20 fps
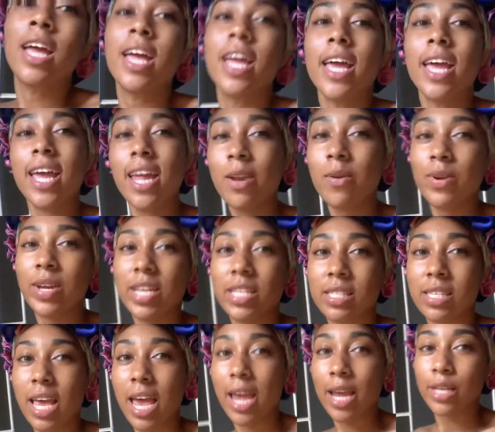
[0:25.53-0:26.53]

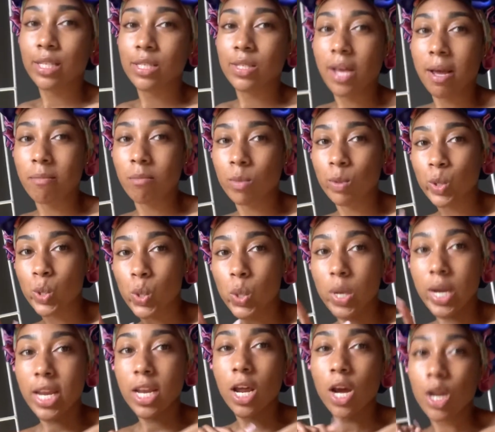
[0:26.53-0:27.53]
Anyways, guys, so I'm
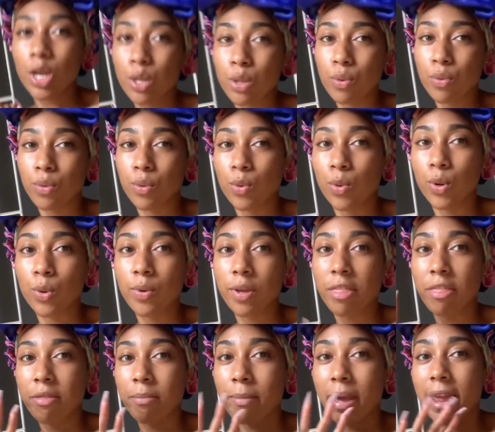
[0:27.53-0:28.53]
going on the road
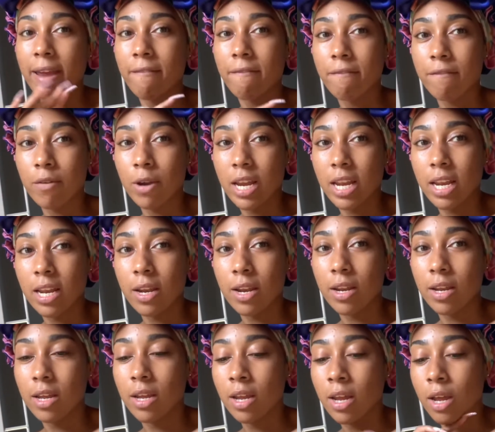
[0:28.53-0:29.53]
with my friend.
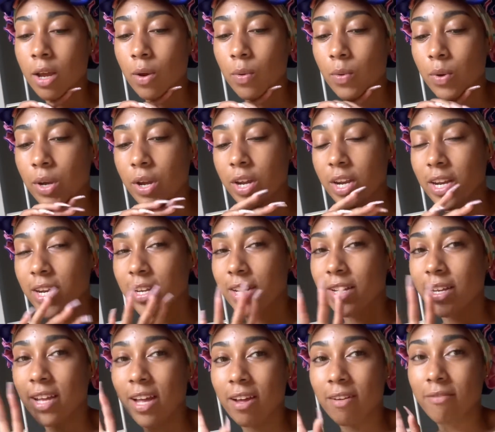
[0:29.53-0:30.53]
We're
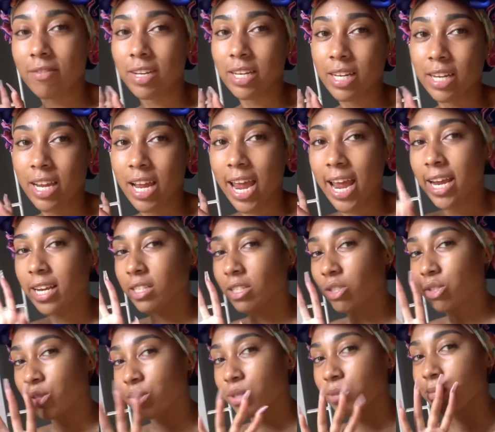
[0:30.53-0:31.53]
gonna have a little ice
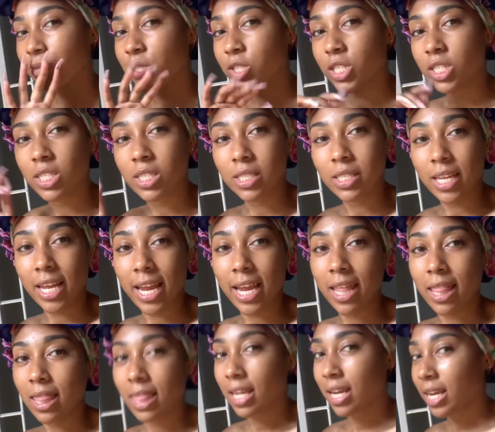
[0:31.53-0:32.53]
cream chill
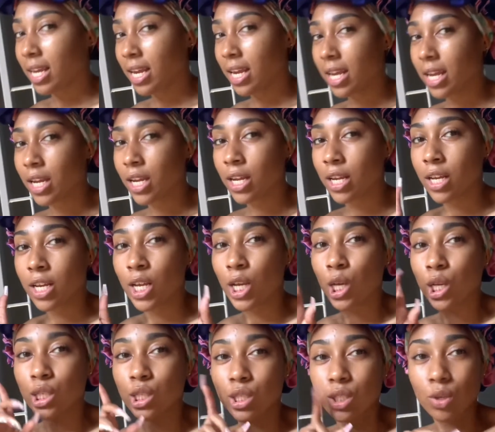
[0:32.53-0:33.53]
day thingy.
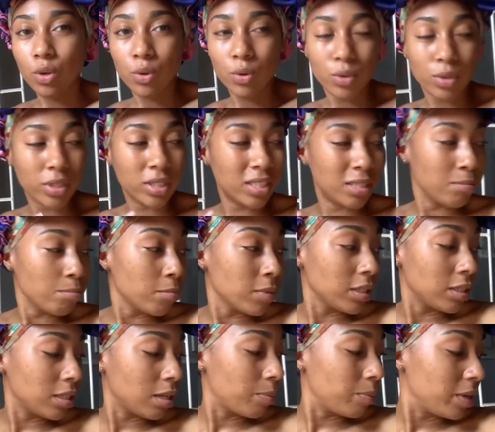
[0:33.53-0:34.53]
So Simba
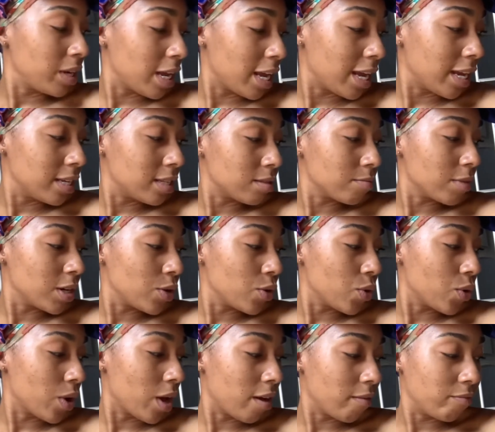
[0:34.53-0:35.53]
stopping eyes, I
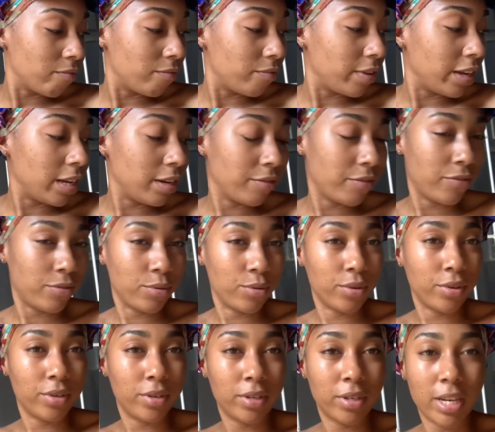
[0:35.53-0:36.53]
don't have any
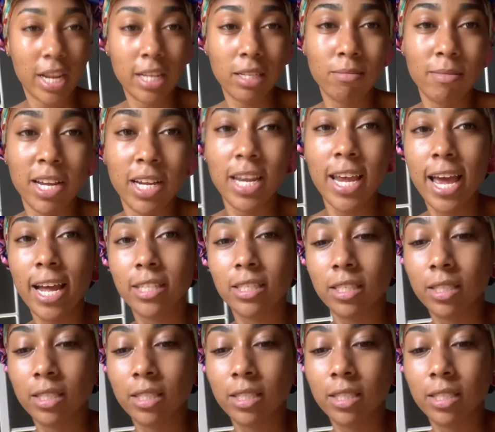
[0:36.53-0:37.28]
food. That's my cat.